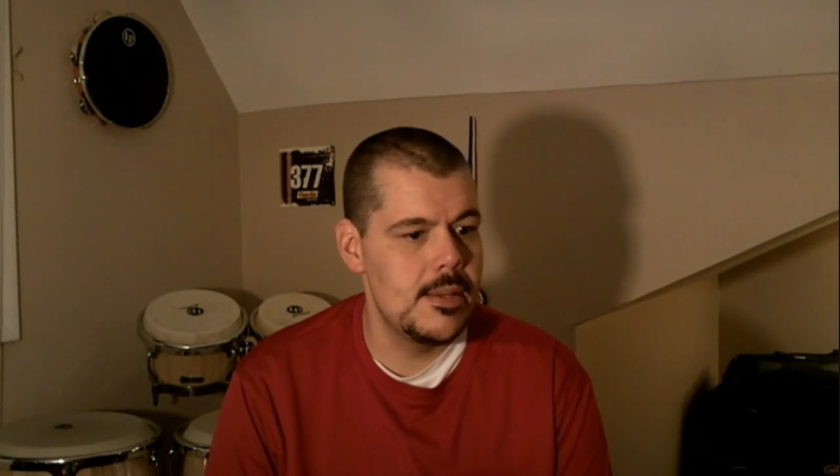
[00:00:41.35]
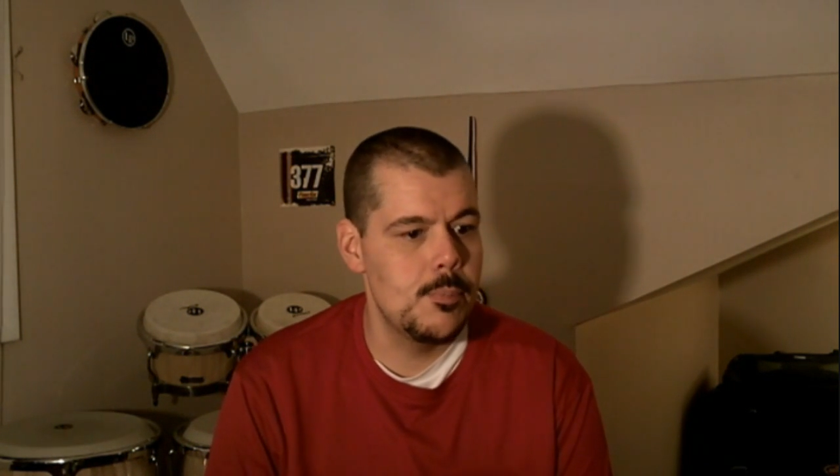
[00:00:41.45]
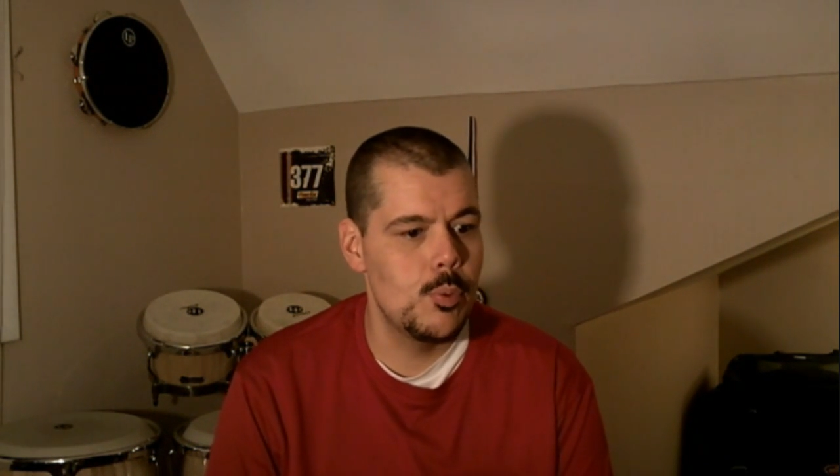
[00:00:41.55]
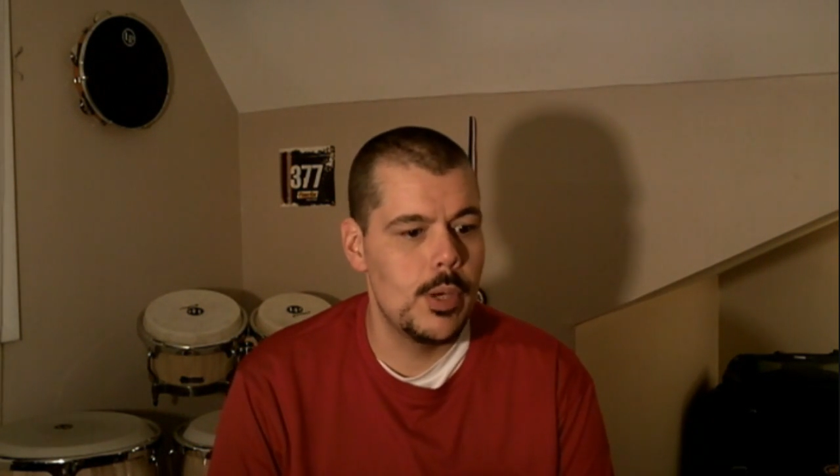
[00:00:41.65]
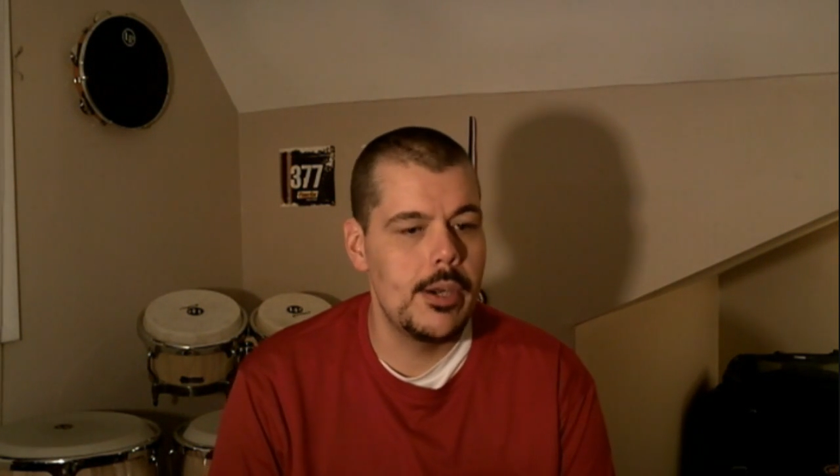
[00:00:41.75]

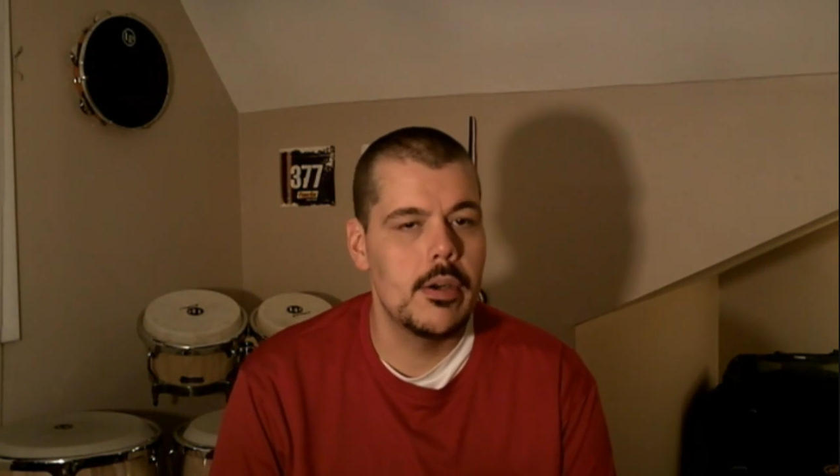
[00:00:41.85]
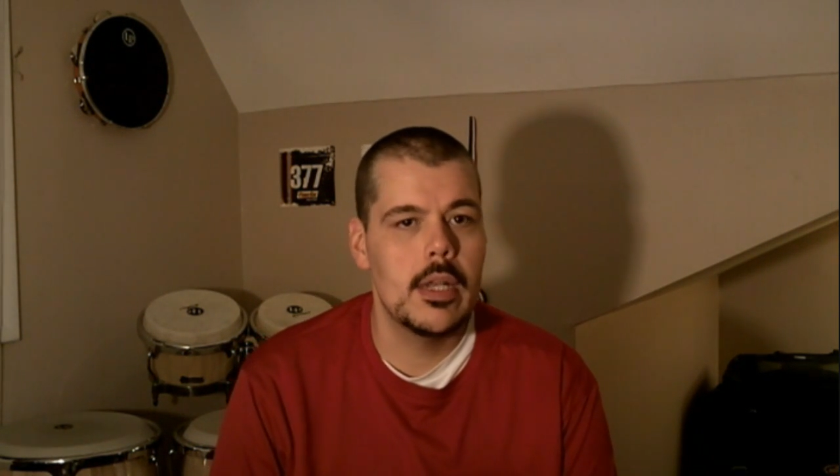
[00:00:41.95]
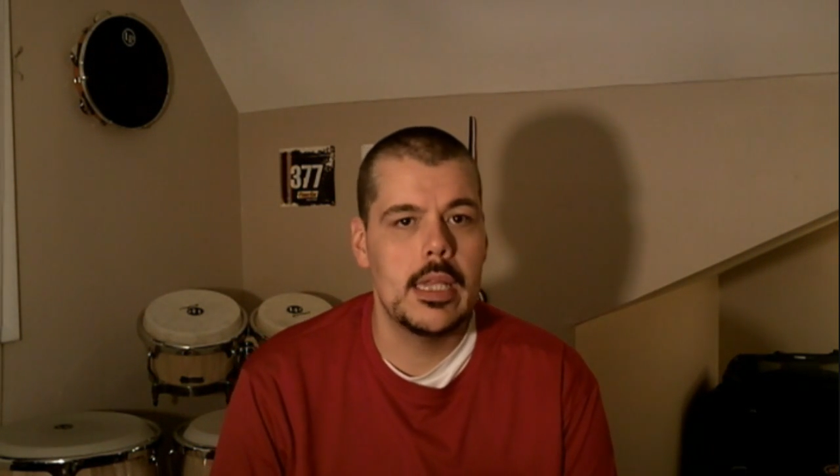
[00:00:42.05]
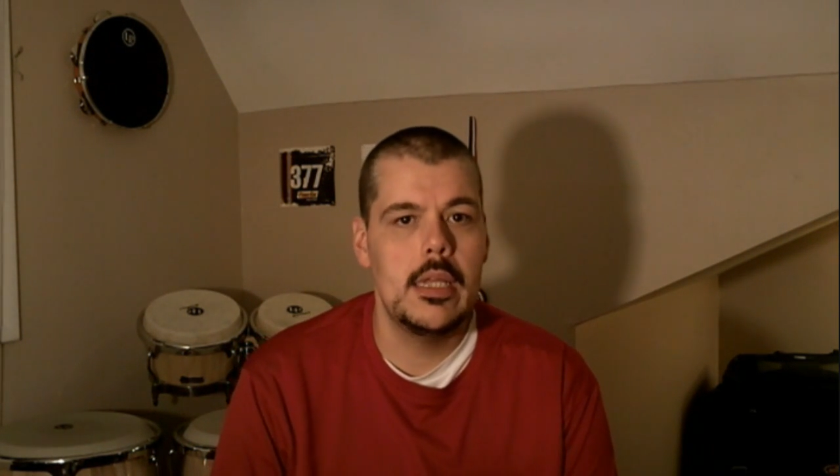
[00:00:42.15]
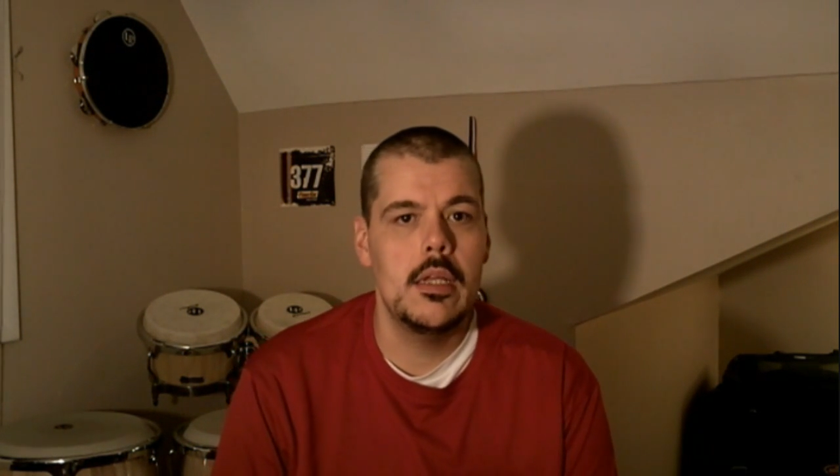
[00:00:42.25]

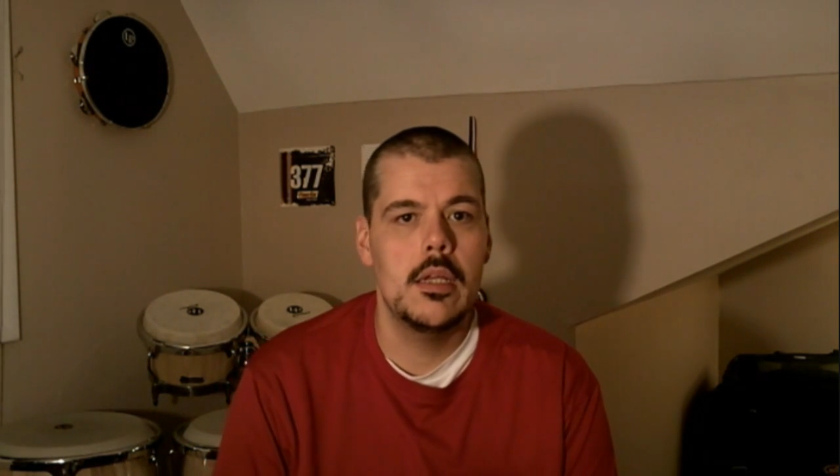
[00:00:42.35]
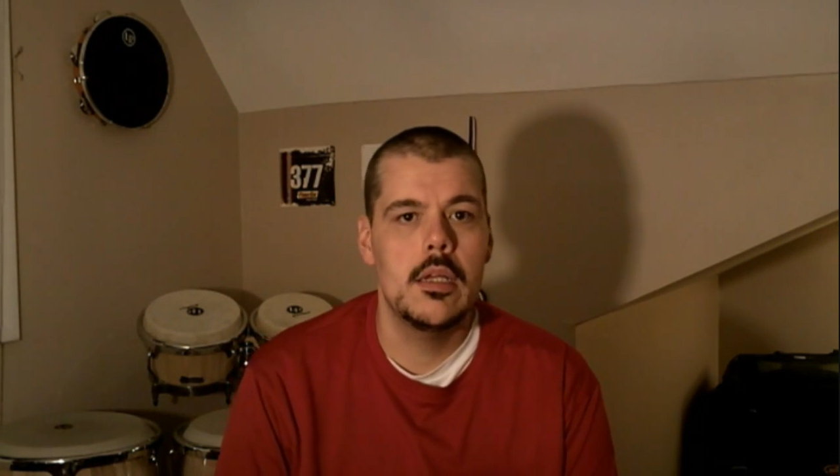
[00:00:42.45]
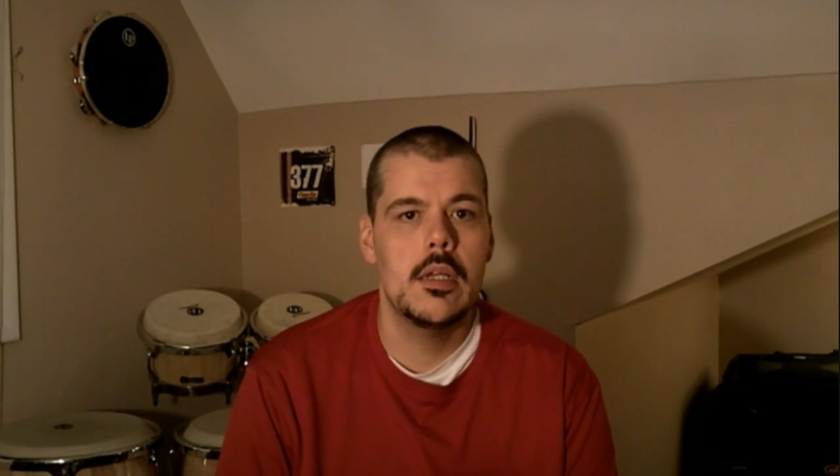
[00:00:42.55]
temporarily